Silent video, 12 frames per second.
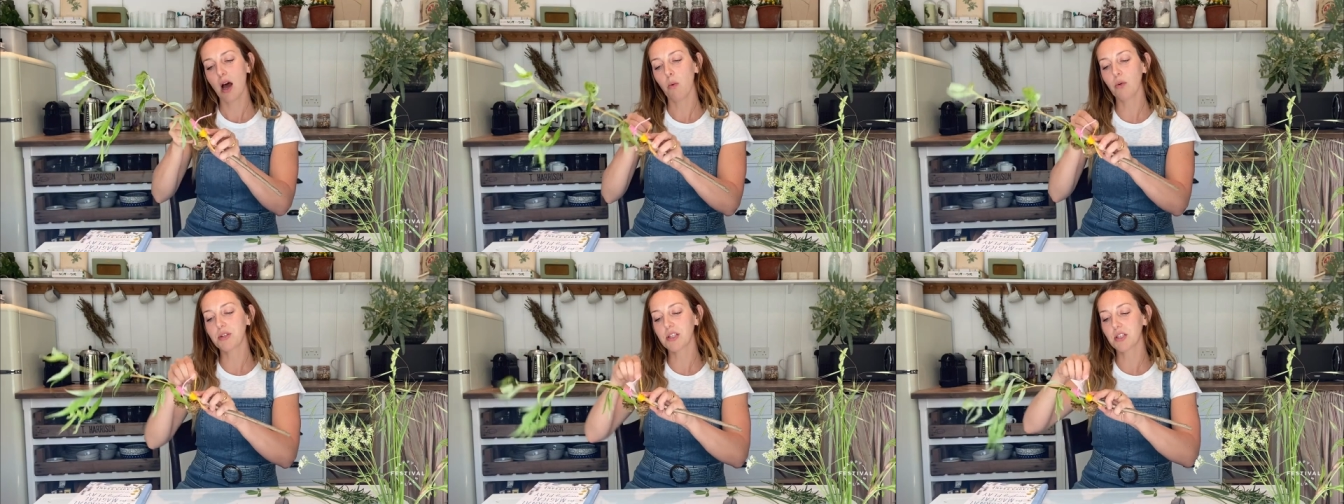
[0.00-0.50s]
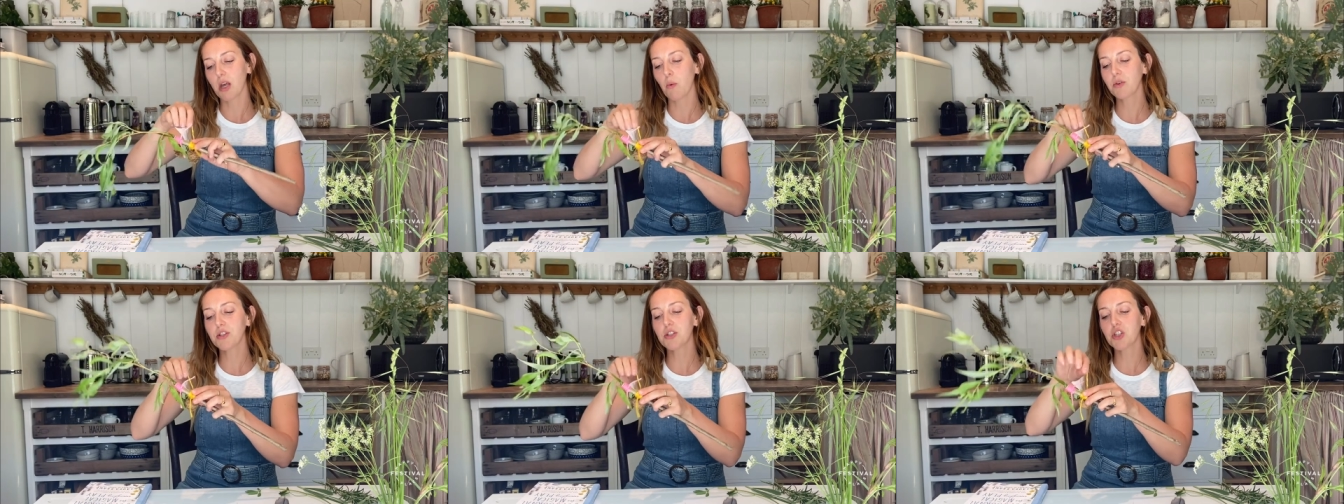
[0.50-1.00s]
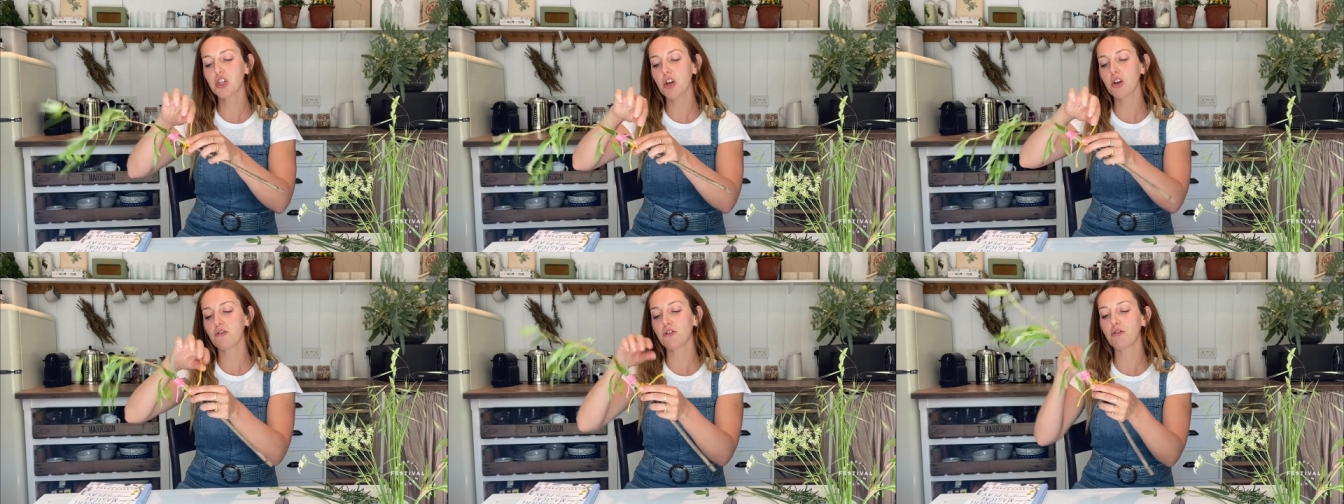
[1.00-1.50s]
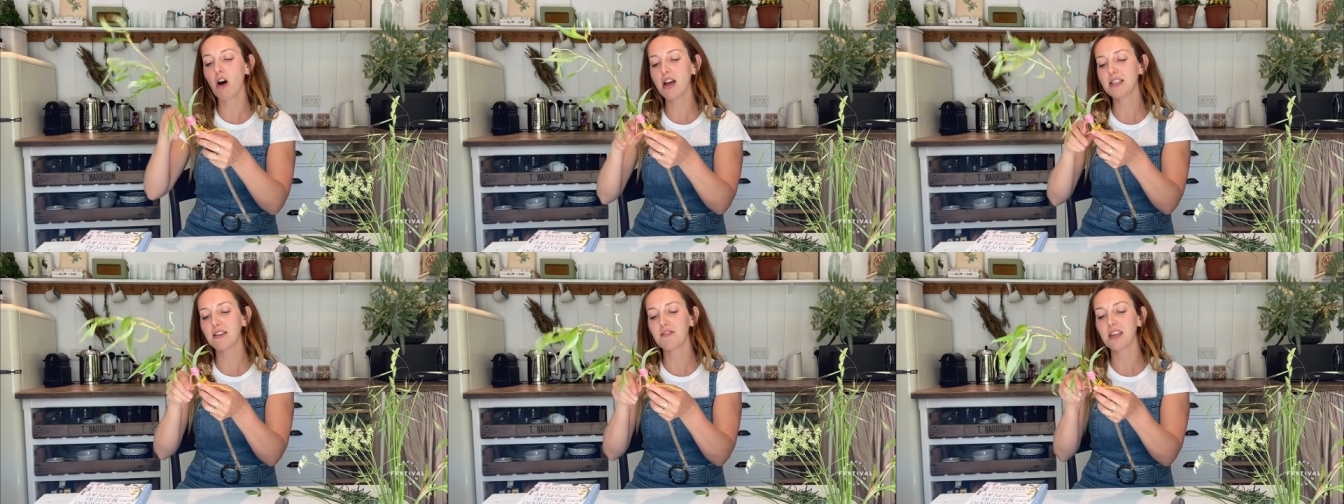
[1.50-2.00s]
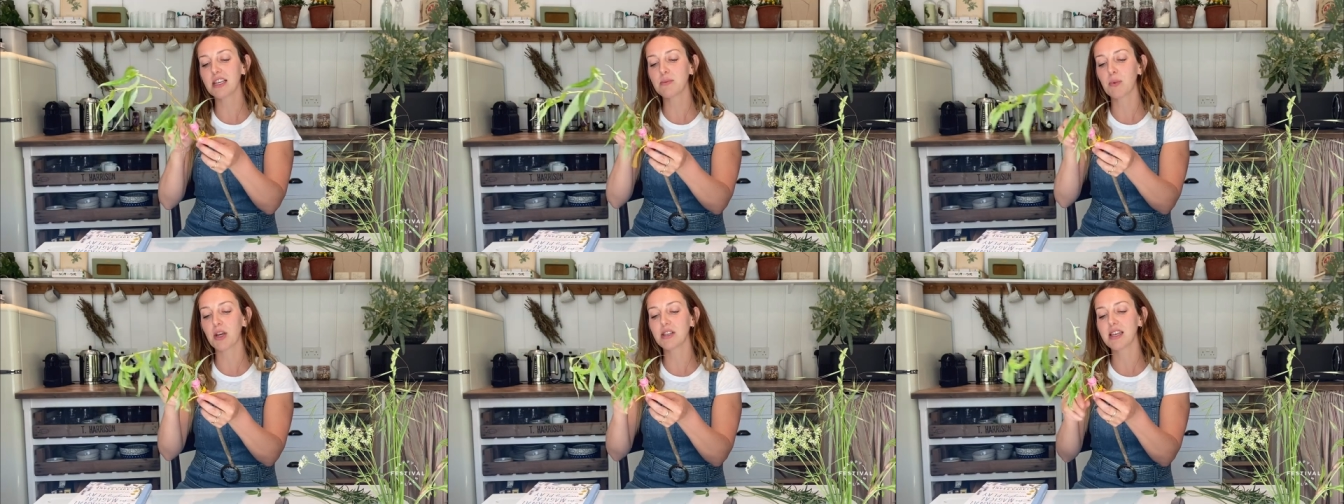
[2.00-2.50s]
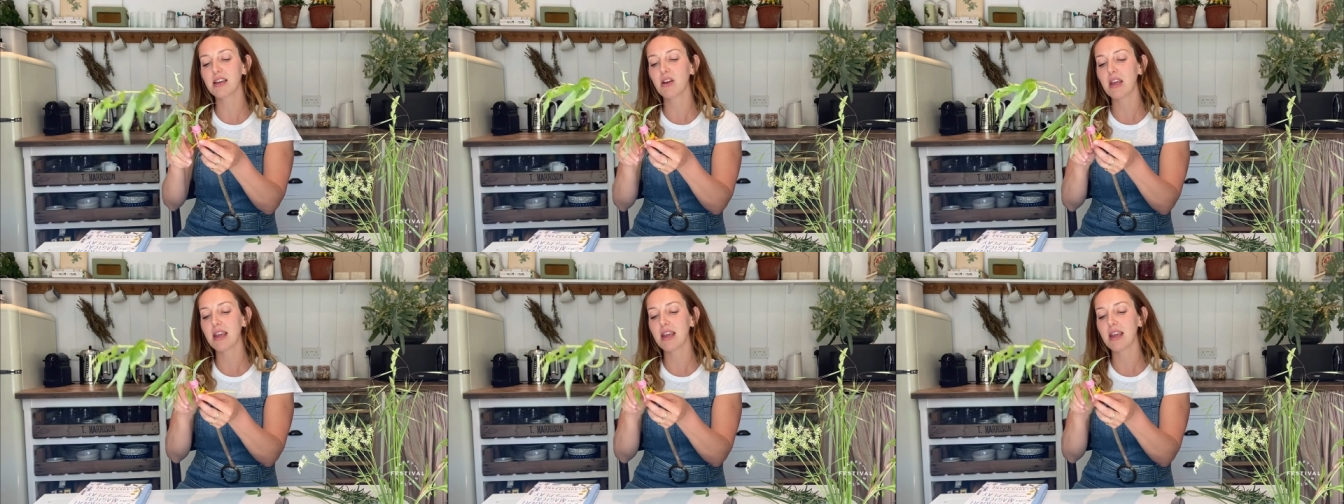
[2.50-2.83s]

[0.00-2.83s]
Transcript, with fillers: I wanted I wanted to show you a variety of things because it,